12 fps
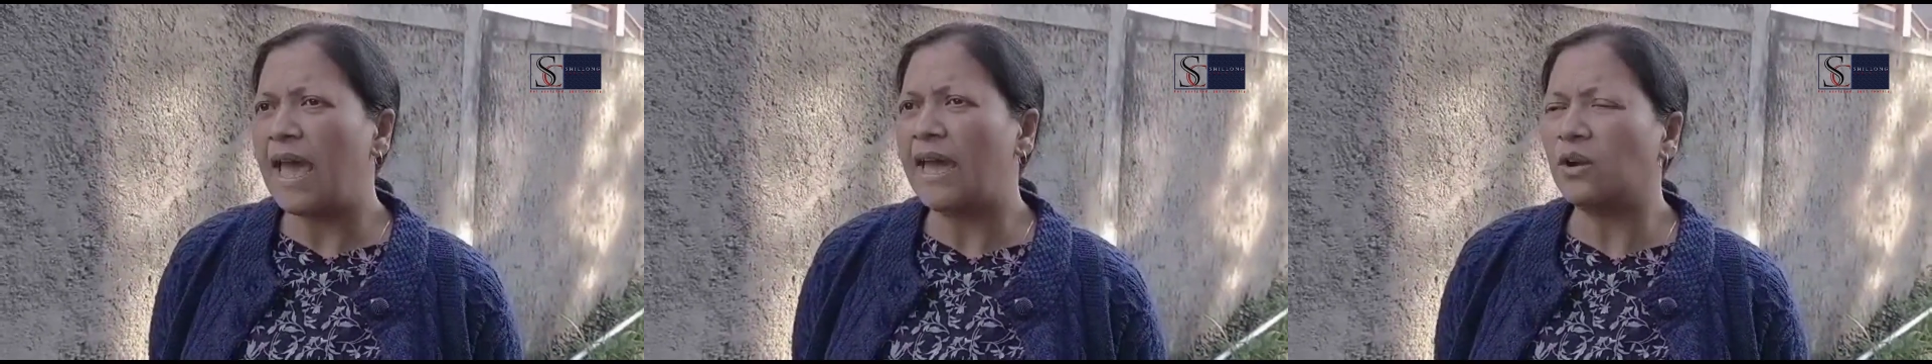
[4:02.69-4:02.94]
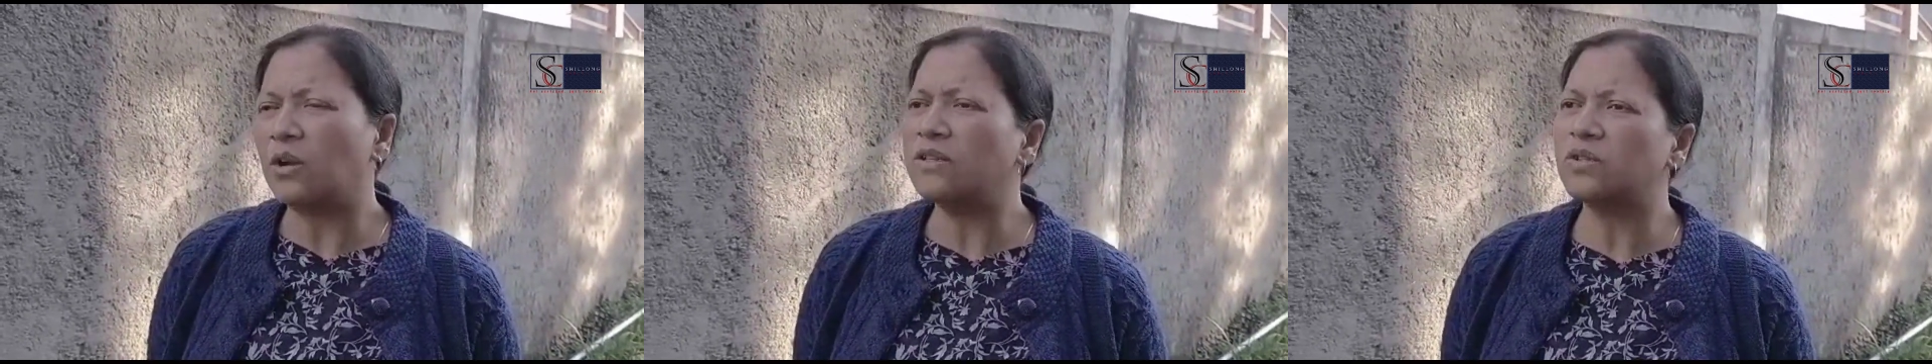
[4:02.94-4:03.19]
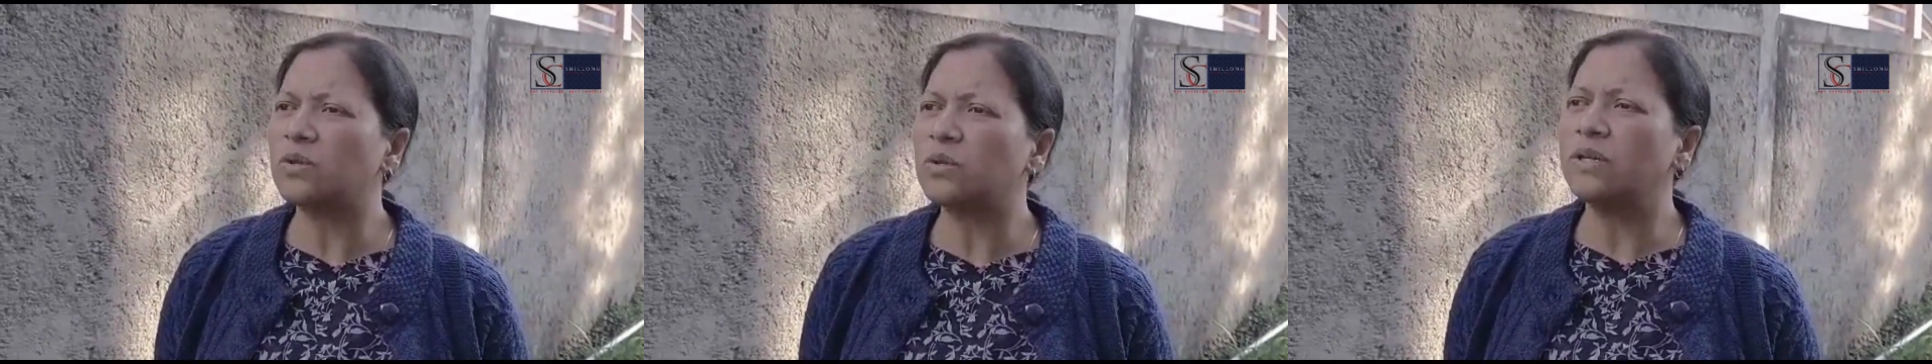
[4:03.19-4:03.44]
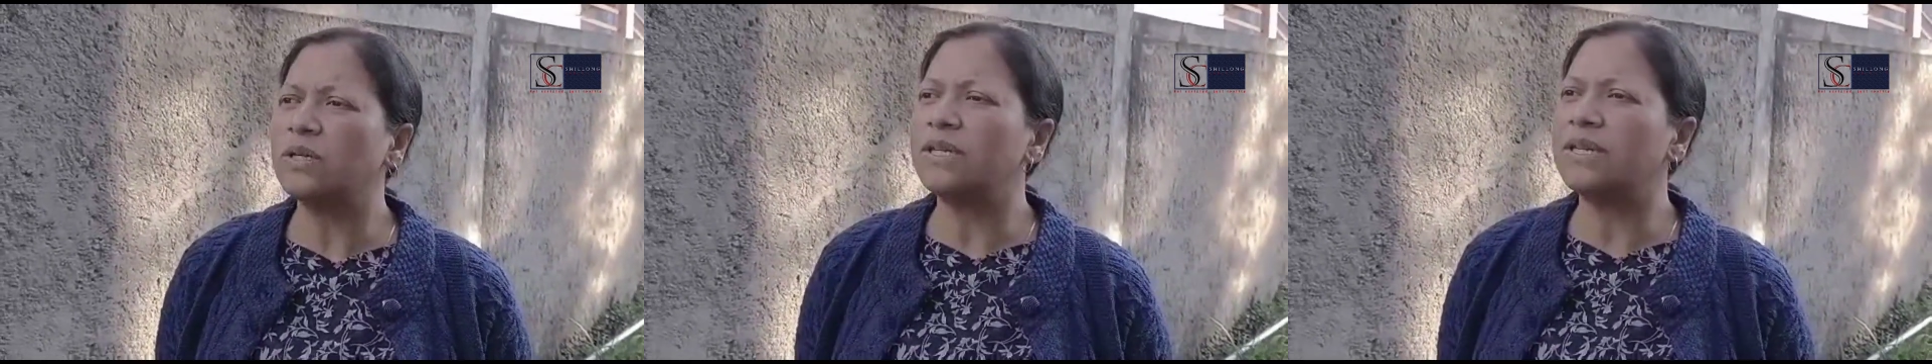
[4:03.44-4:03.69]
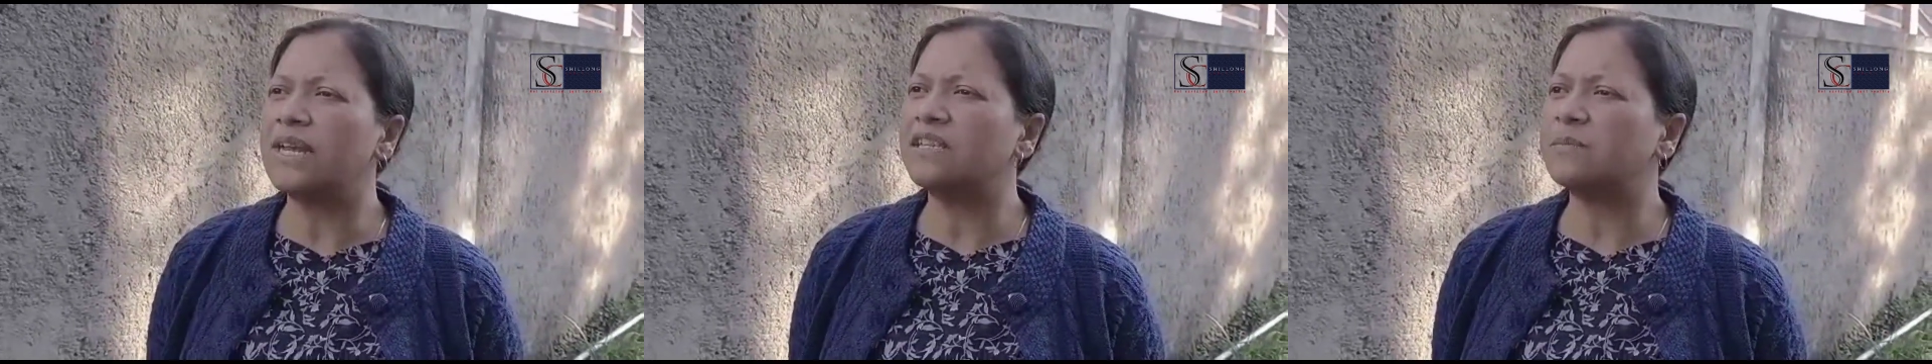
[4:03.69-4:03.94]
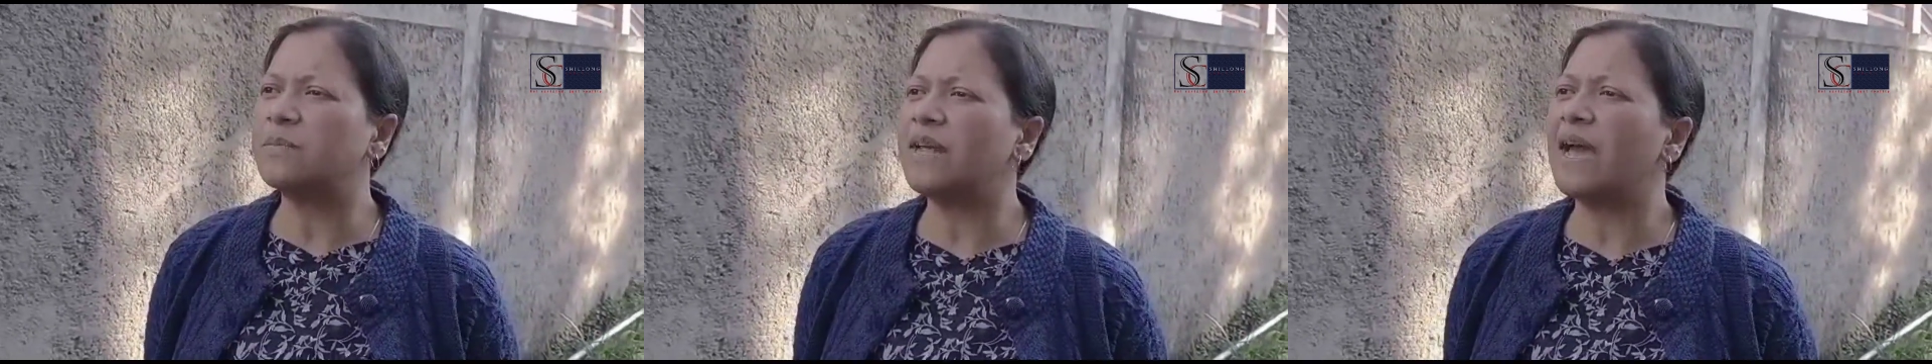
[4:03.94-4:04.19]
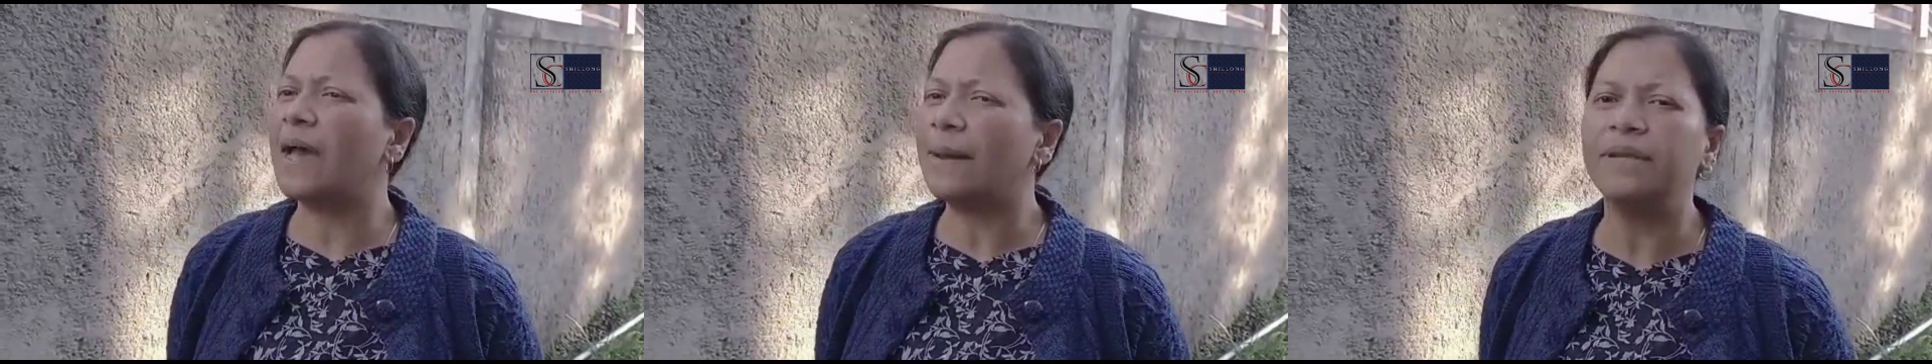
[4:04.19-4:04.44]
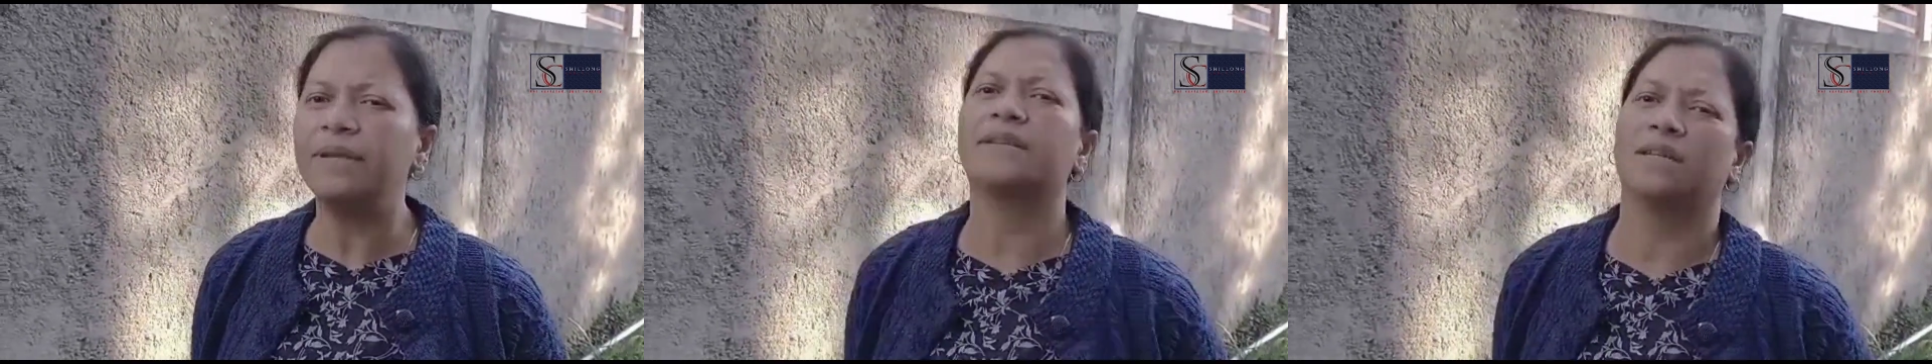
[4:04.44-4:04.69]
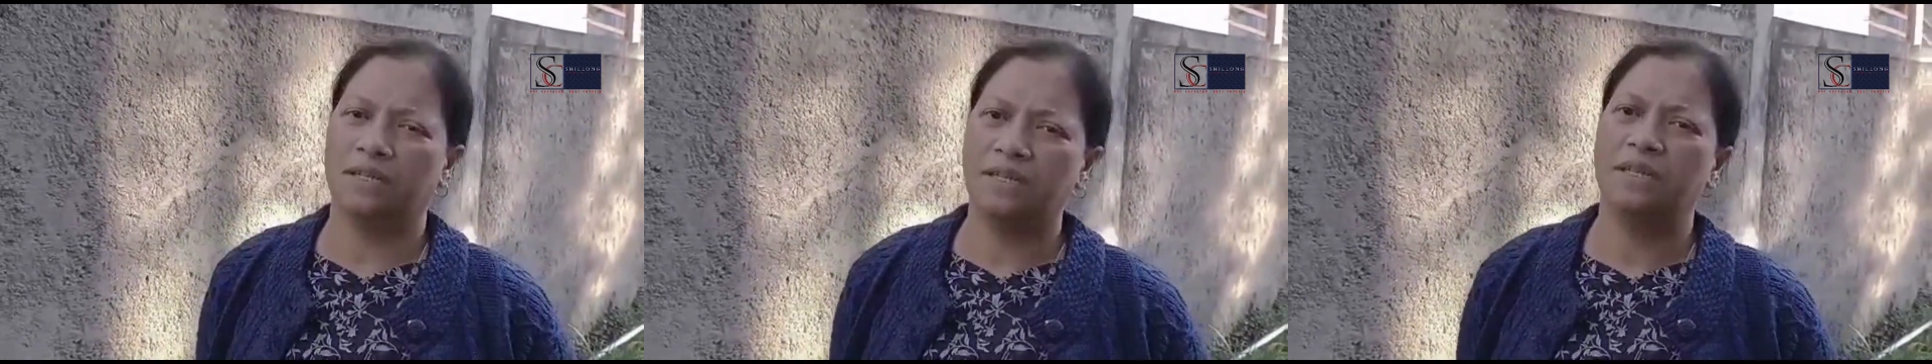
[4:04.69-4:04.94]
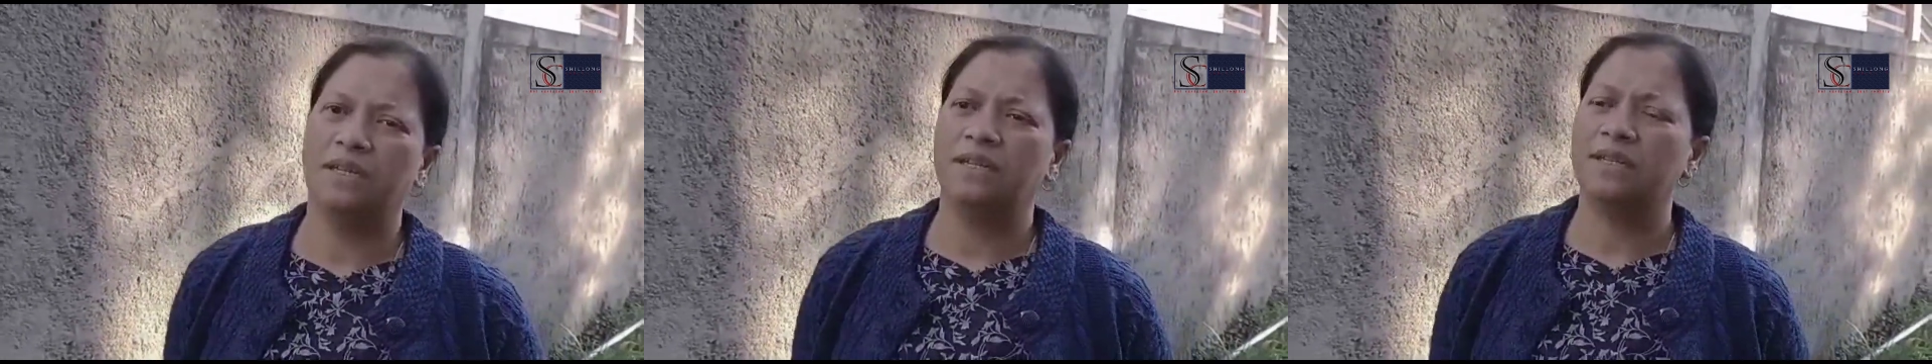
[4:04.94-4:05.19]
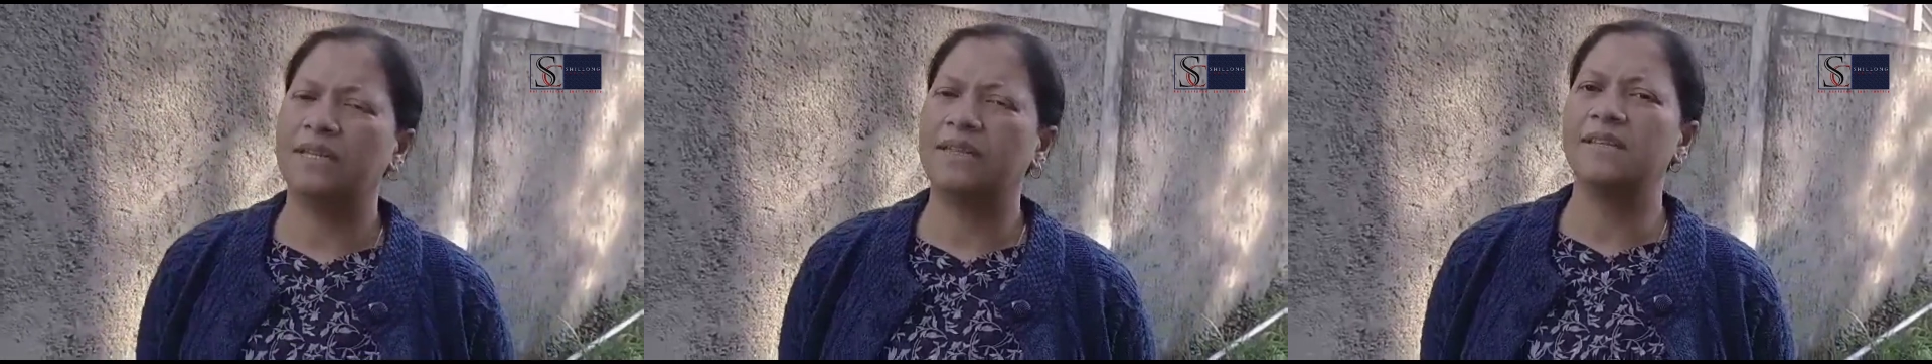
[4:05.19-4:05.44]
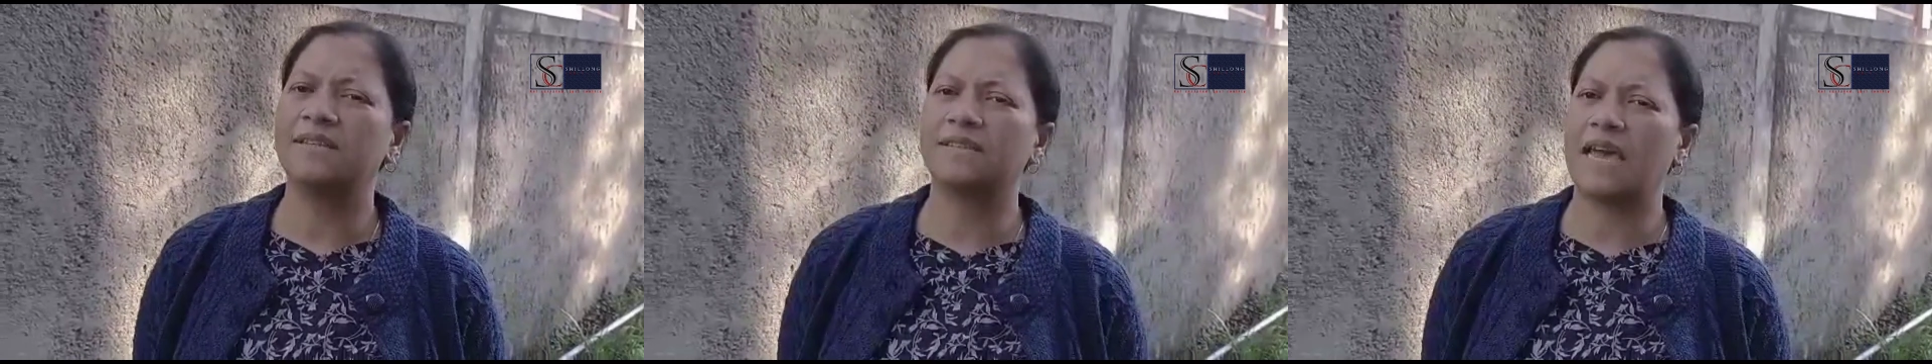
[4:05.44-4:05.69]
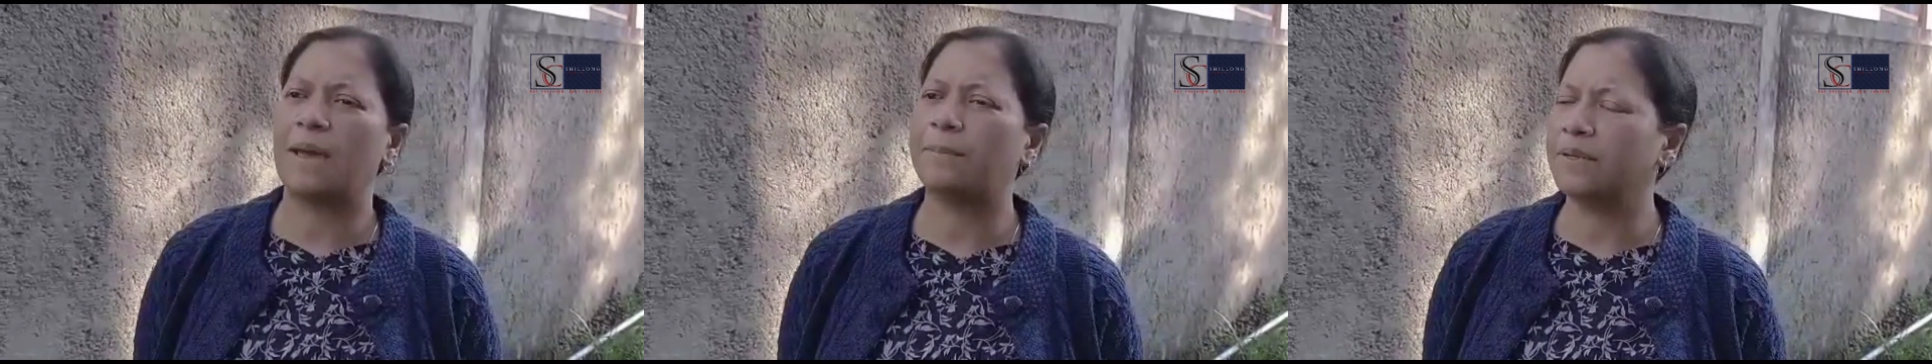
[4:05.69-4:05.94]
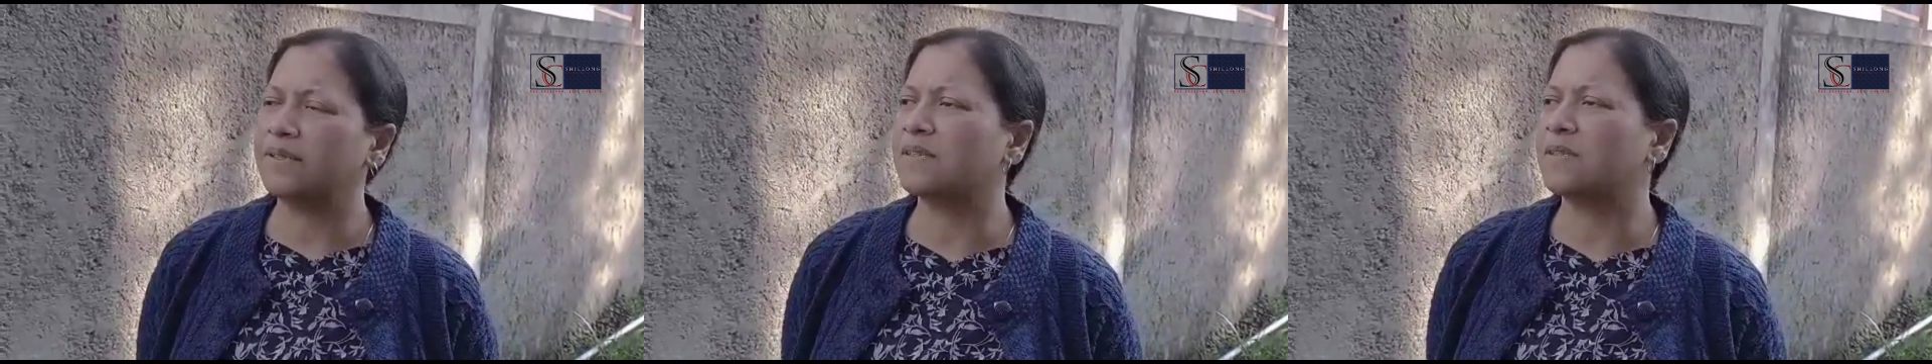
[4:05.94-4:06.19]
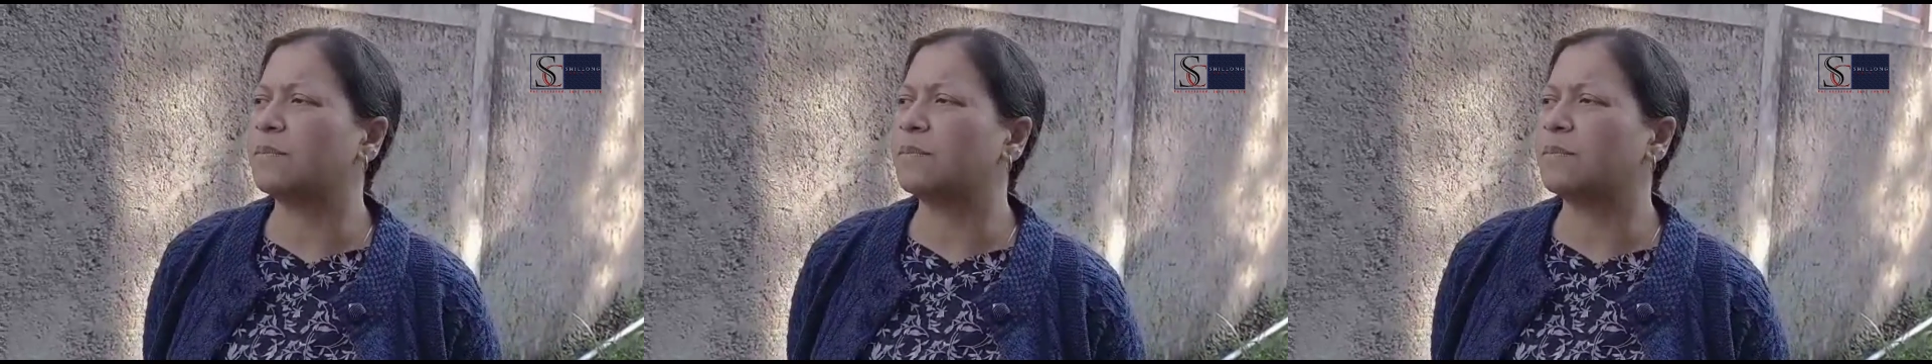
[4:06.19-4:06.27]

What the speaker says: And also, it has been a habit that this happens.